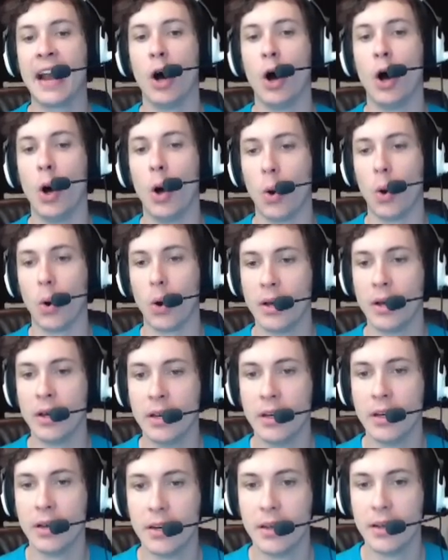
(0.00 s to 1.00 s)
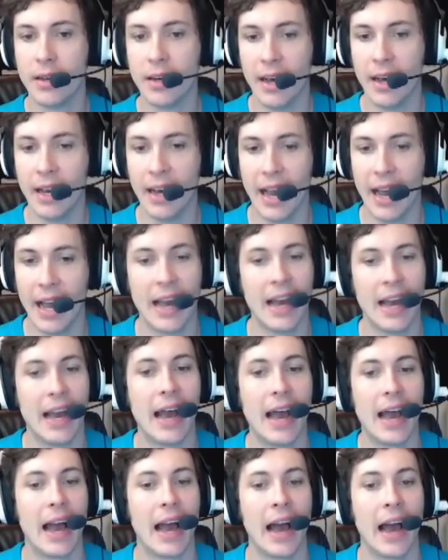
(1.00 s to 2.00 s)
hole. Ha ha
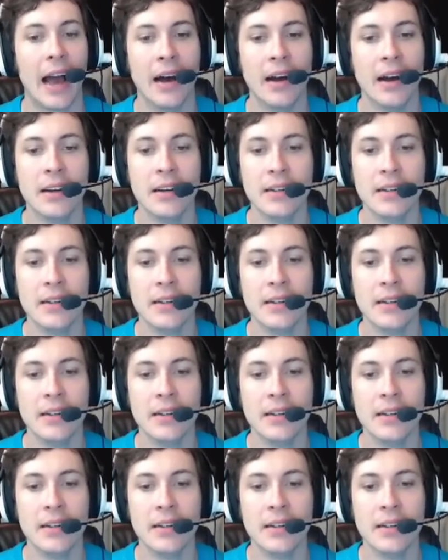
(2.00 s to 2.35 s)
ha.